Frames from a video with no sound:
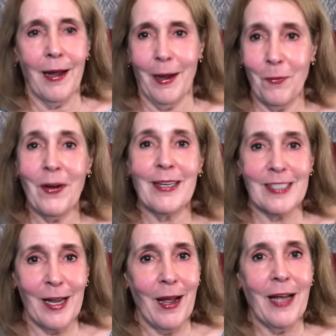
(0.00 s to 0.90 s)
I was,
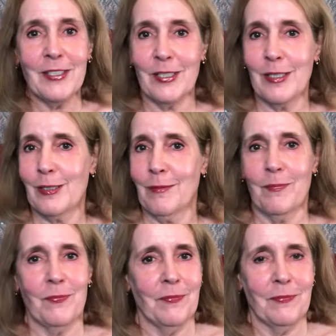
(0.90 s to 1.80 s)
I, I just
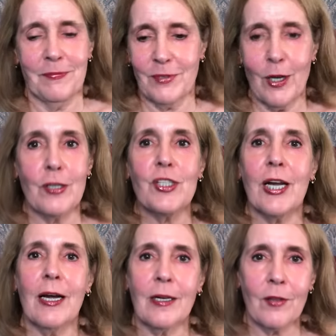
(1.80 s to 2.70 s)
thought she
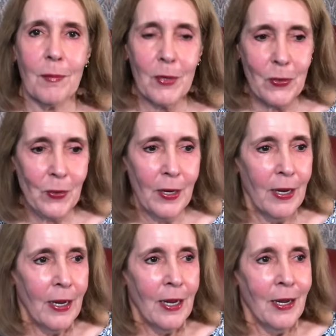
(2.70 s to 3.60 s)
hung the moon.
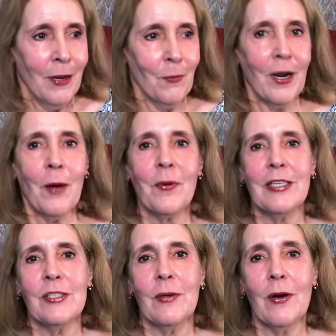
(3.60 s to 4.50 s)
When I
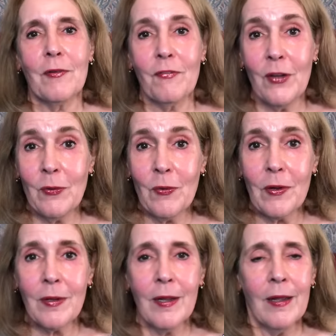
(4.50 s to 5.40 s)
went to her
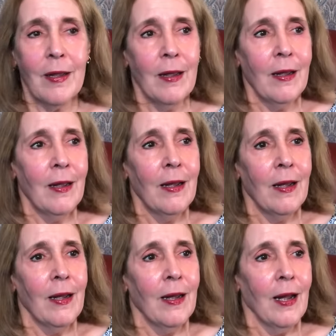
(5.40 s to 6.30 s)
funeral,
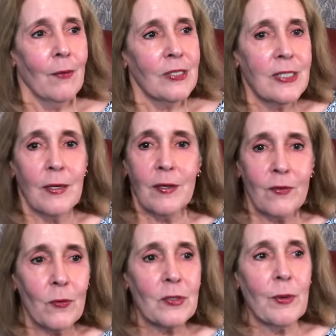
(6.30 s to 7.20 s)
I was sitting, of
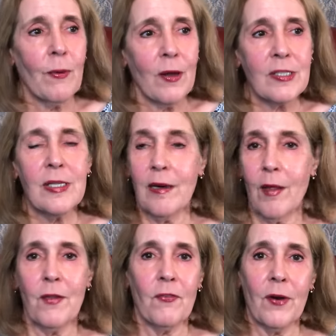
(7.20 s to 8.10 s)
course, we were all sitting
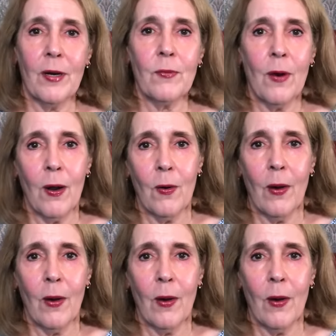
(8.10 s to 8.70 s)
on the front row.